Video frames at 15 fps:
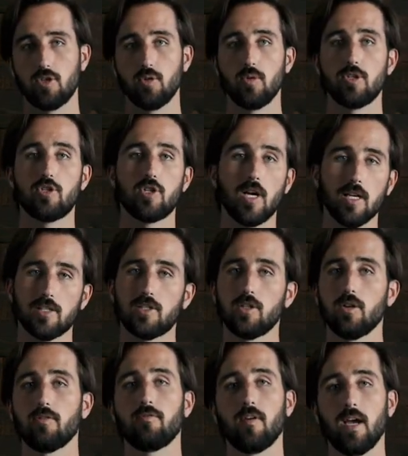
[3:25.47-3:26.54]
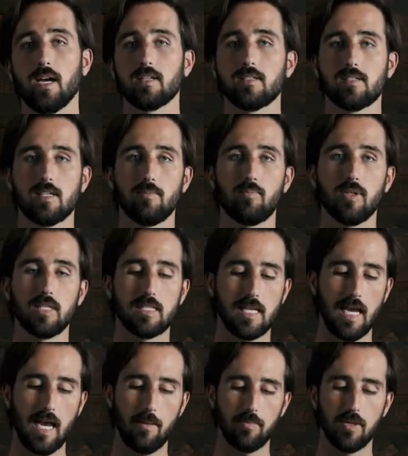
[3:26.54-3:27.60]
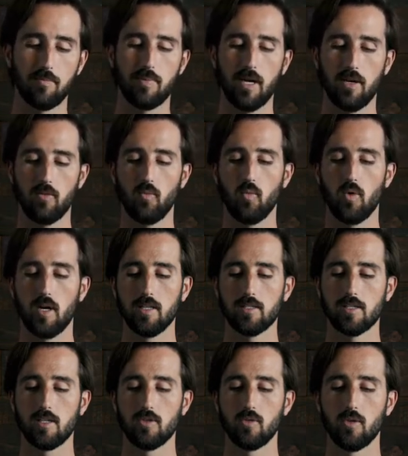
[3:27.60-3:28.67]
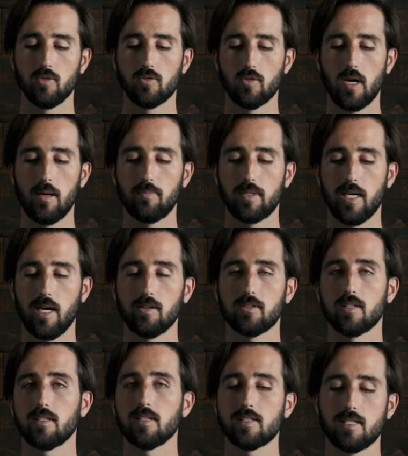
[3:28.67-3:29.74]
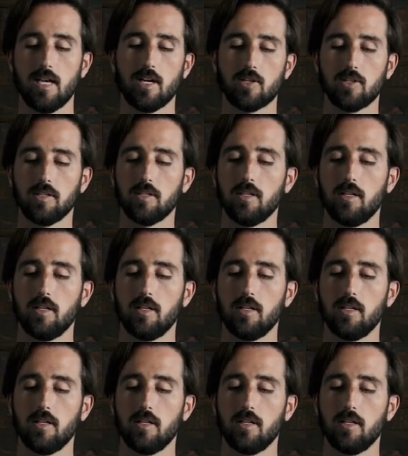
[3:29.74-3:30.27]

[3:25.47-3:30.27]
To adjust your effects, simply tap the button once and you'll drop down to this section.